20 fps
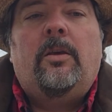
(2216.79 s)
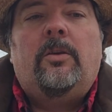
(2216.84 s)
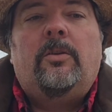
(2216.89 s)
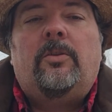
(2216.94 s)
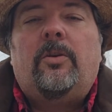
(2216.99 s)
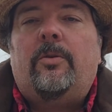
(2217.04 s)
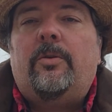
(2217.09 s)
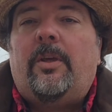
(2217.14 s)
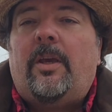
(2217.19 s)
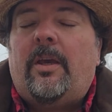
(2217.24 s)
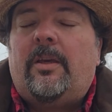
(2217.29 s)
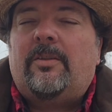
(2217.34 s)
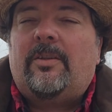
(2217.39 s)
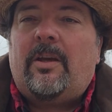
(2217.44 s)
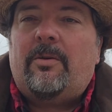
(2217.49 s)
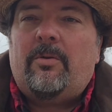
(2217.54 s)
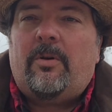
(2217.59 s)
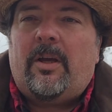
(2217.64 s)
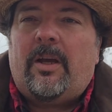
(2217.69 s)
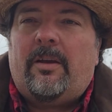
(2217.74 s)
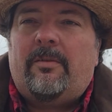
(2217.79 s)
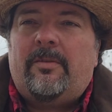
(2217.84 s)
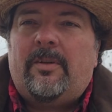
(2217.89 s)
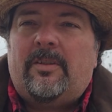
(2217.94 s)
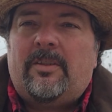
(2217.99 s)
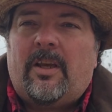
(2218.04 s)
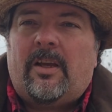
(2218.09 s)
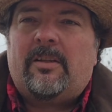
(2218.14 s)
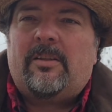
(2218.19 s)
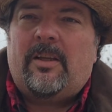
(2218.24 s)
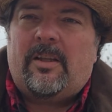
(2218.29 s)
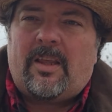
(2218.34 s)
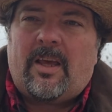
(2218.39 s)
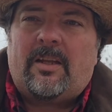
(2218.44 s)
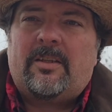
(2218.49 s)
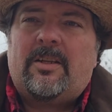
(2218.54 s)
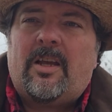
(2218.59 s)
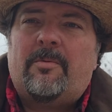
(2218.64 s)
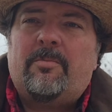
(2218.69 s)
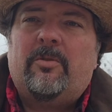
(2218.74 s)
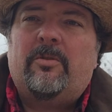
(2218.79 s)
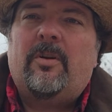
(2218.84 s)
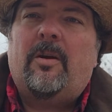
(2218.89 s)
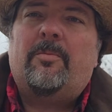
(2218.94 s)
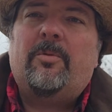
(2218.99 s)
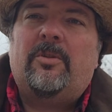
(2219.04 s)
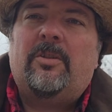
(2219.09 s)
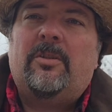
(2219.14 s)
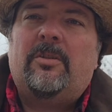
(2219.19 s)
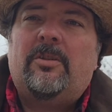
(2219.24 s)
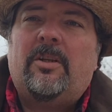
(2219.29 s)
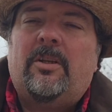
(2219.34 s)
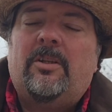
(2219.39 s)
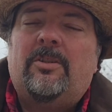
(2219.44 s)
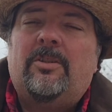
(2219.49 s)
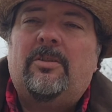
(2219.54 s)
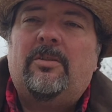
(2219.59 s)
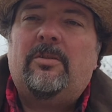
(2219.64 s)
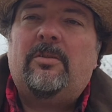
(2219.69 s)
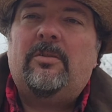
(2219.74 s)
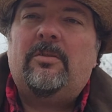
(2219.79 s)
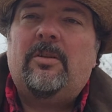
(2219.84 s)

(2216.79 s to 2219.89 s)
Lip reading: So, yes, I will have exactly that type of representation.